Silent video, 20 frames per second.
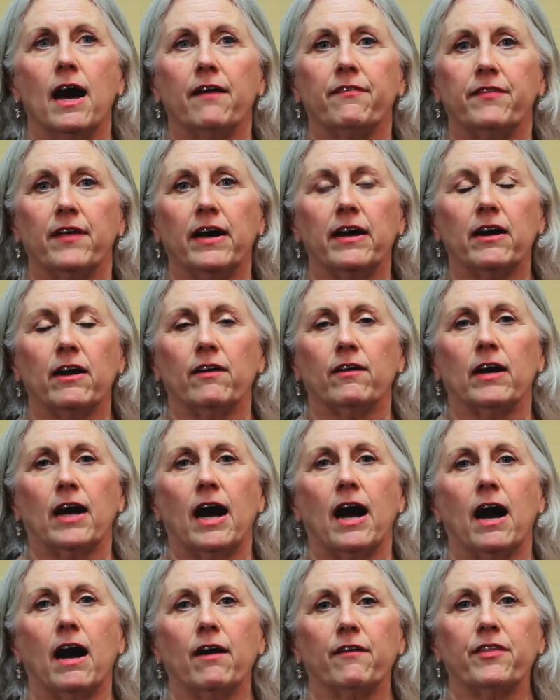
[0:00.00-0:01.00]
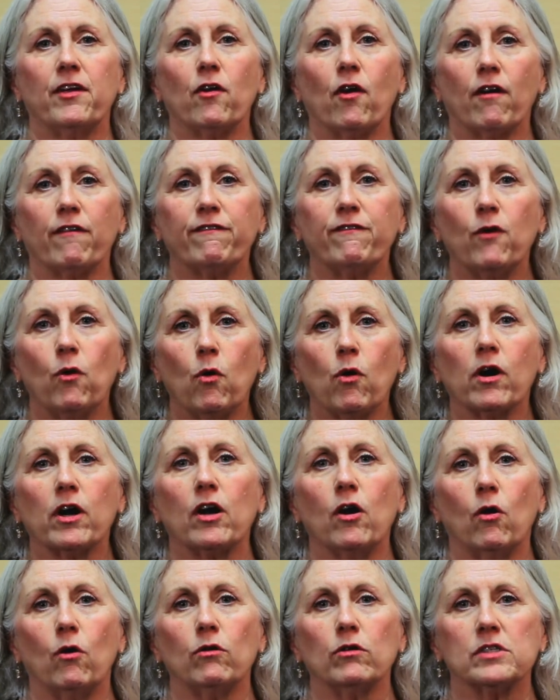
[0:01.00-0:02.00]
There are 4
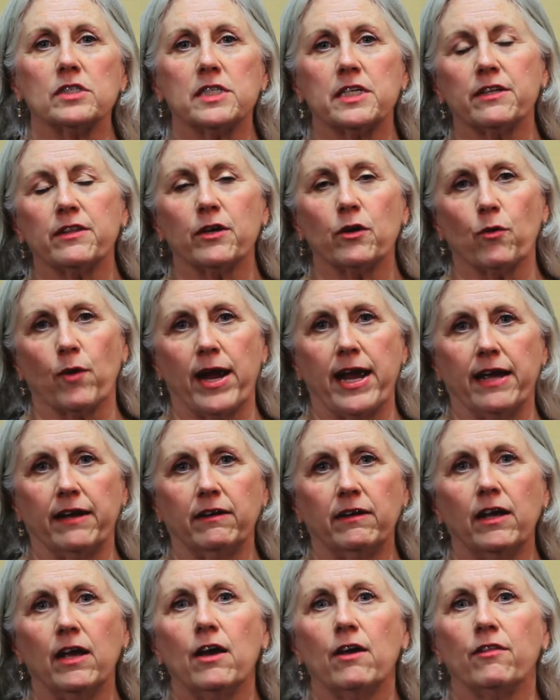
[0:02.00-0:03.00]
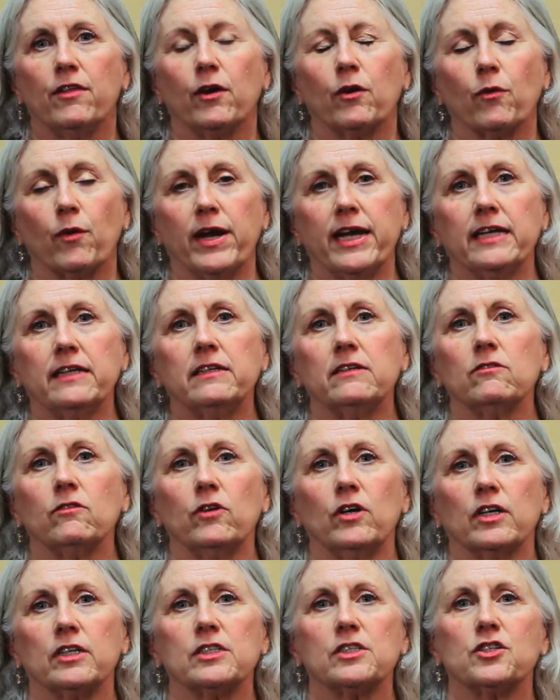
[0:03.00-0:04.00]
goals to the grant. The grant
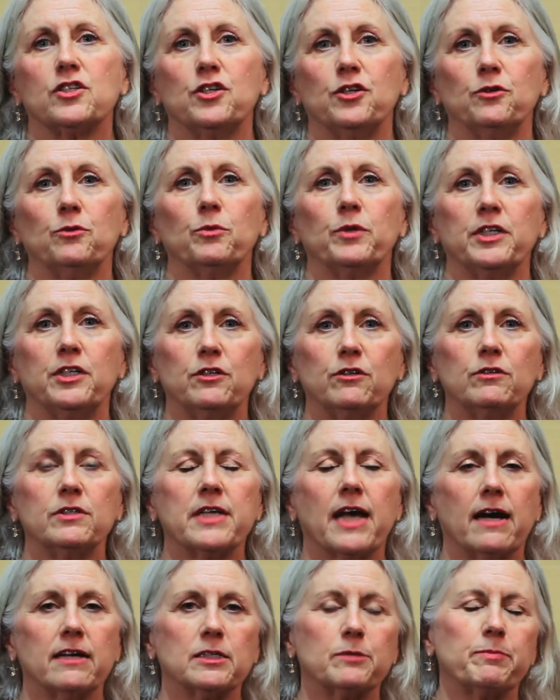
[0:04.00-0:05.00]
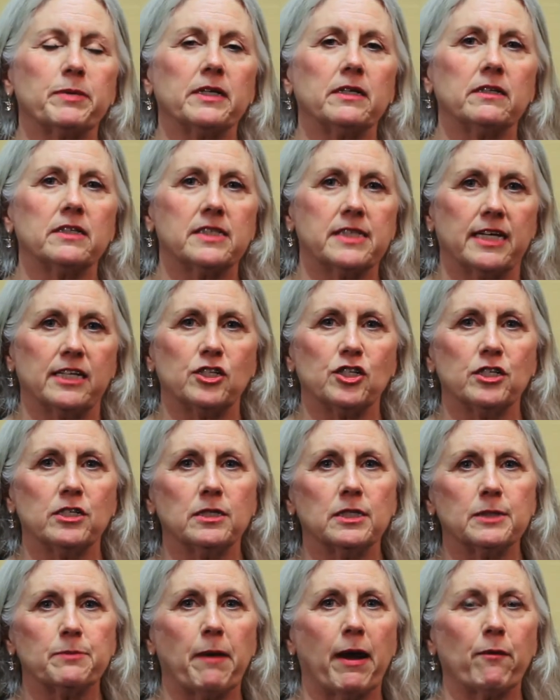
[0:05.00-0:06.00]
looks to reduce
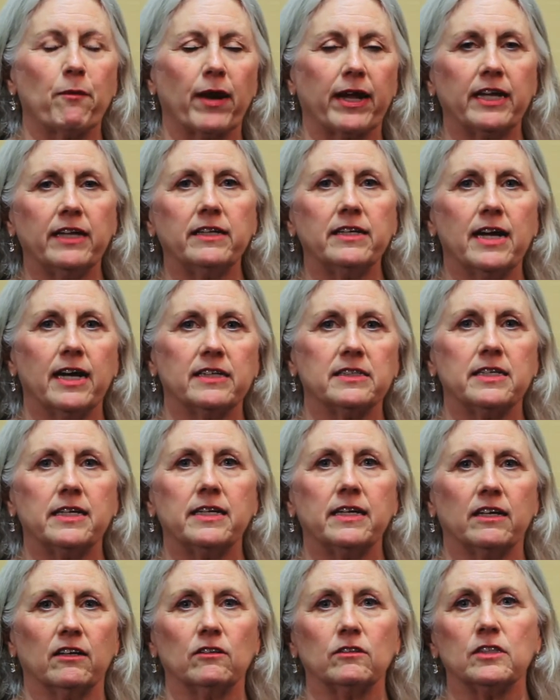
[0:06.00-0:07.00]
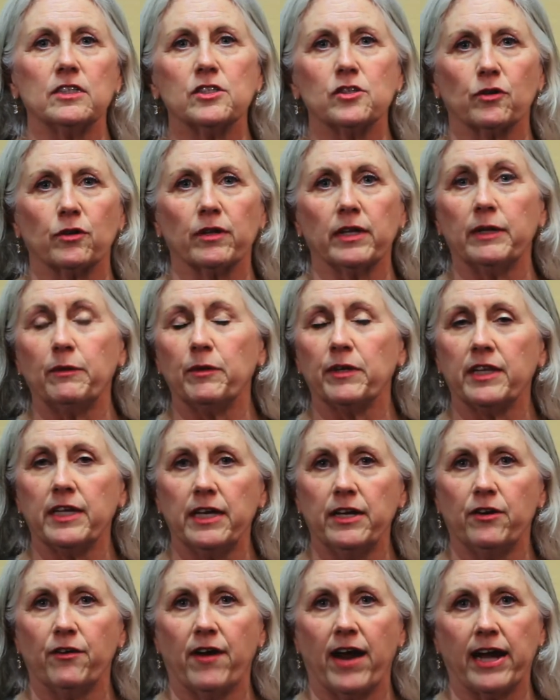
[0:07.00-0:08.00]
hospitalizations by recognizing illness early with
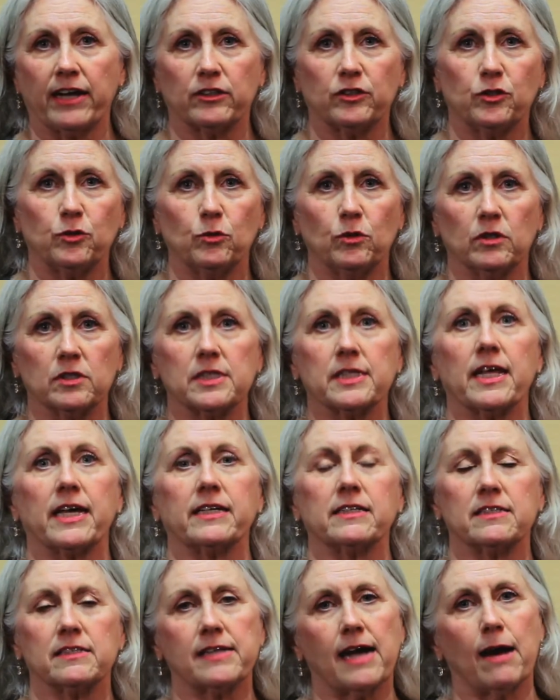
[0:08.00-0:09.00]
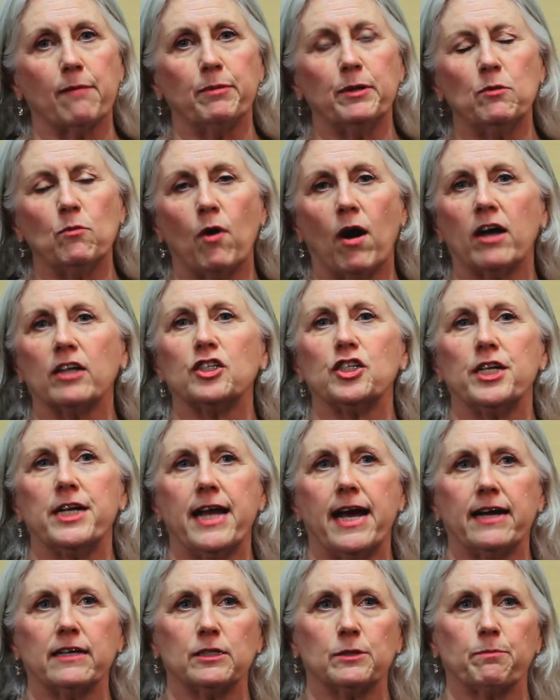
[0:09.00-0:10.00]
Interact tools like Stop and Watch and
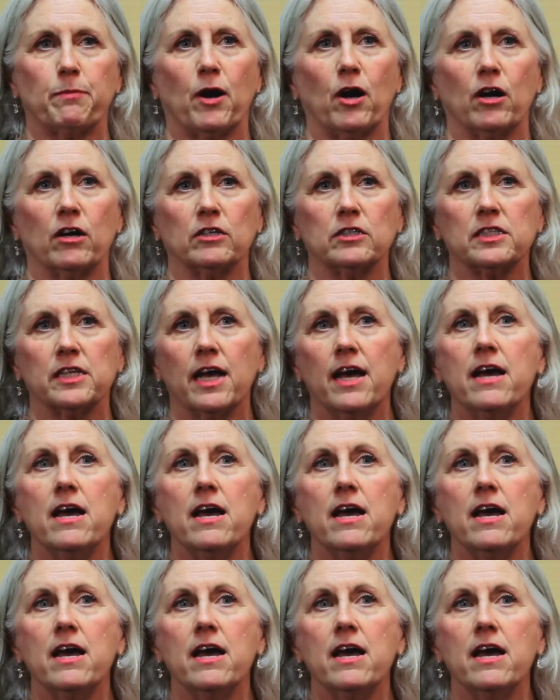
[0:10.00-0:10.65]
S-bars.